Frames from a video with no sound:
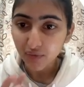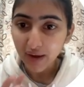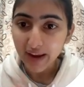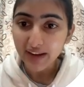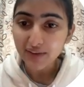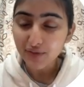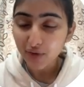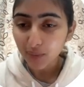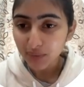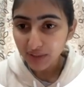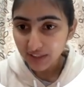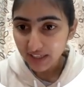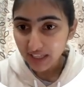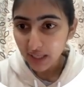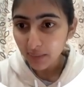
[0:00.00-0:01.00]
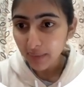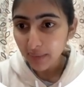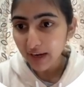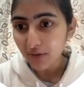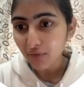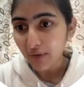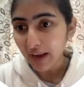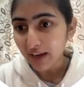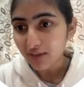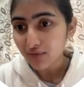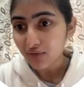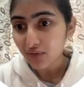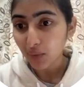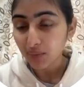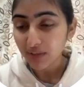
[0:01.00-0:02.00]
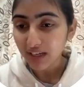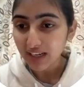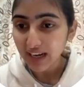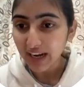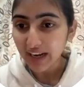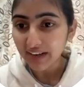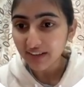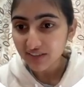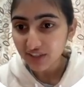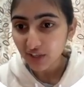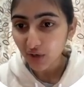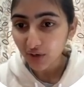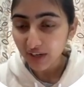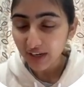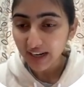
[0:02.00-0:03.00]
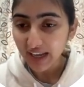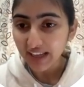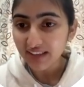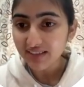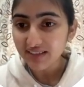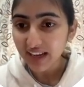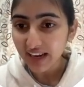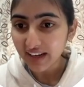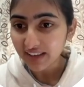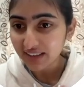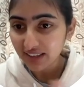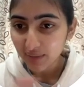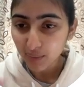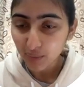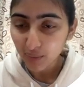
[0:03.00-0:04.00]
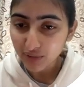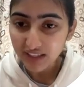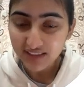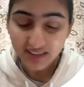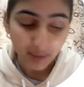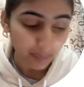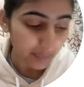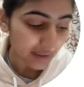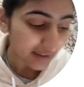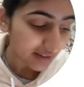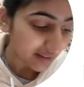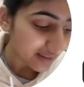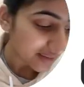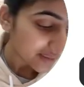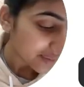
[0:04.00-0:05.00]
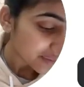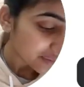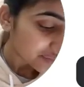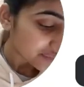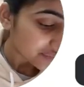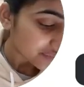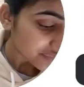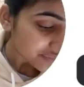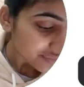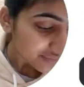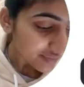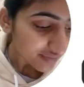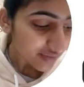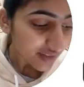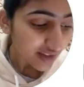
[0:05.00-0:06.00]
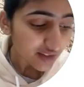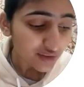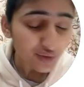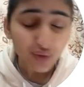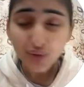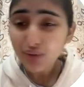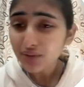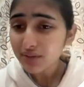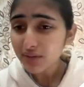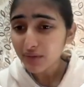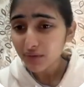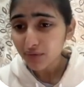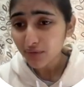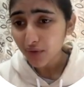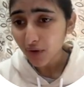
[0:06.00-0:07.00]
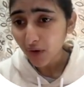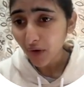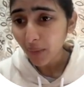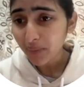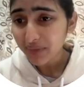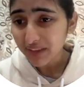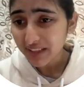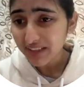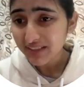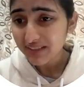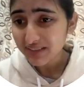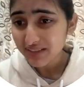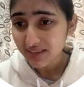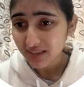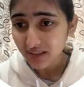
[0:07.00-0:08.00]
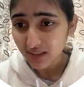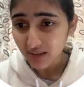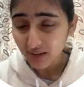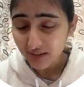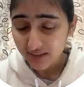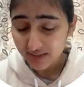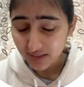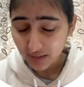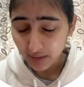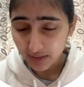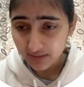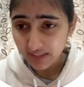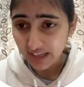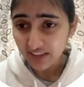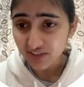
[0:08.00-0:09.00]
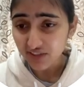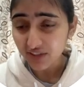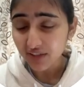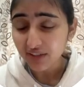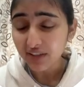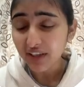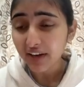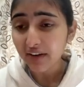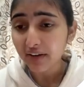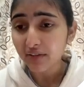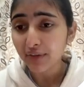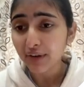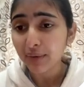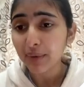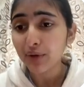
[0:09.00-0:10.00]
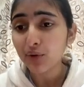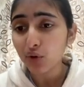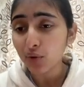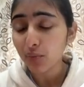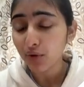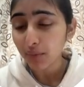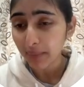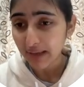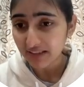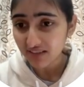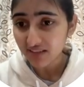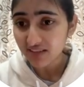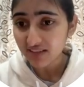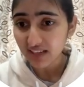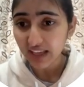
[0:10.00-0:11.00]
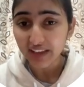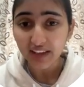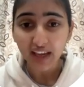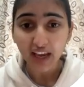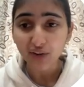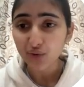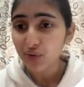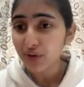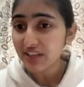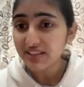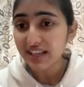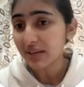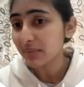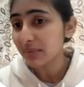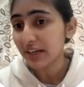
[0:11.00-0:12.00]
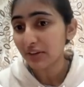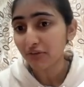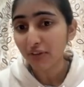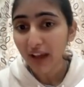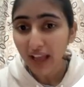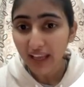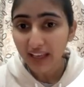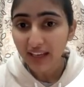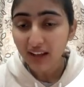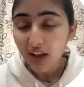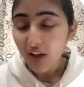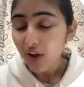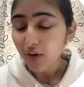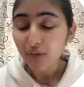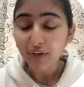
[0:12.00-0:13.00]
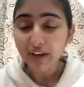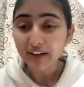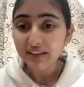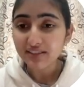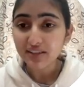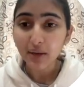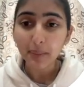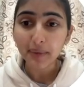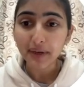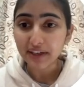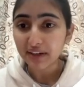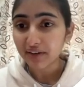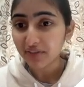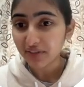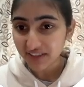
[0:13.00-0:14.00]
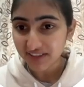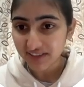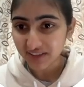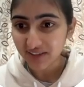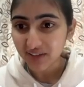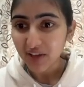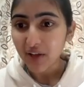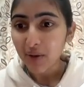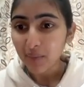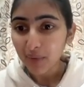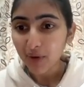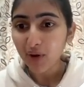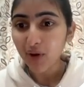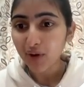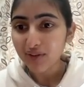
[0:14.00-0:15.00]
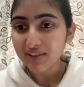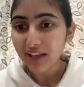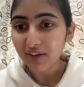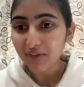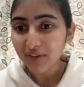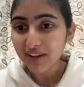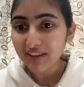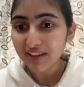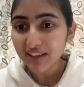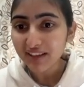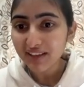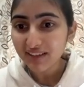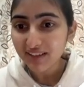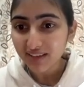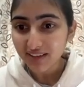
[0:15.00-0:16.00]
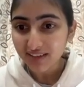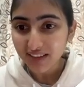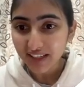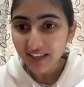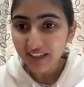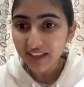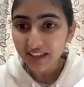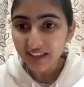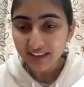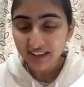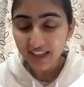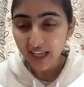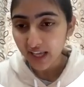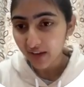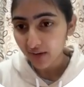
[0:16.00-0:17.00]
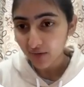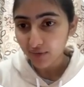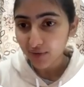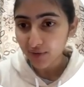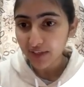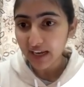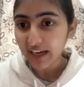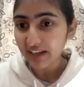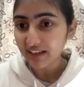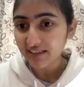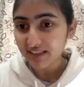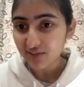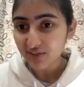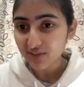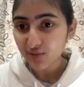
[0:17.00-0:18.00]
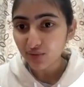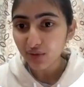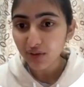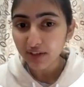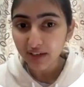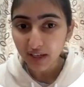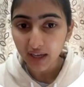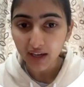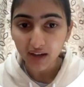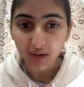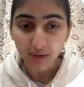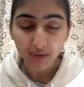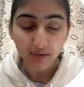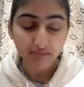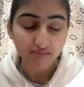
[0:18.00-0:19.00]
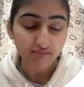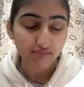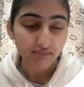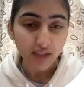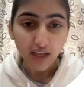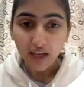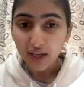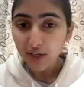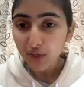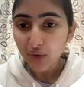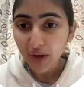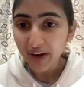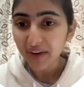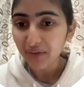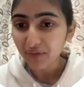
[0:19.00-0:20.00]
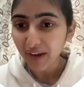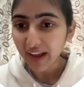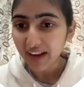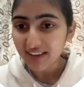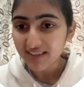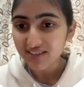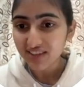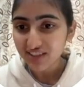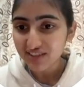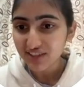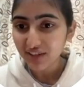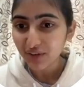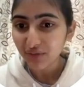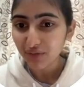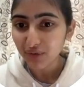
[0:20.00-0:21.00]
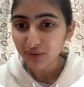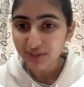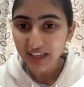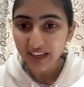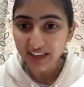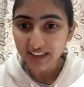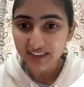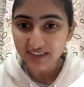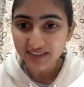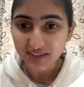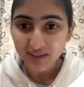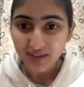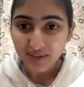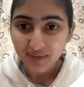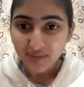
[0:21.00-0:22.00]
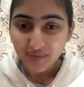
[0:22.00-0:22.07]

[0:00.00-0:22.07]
files from the team and files from the client stay organized, and they both are separate. So from this section, there will be no more messages like, can you resend me that file, where is the updated version? Because everything they need, they would get access to the required files just in a few seconds.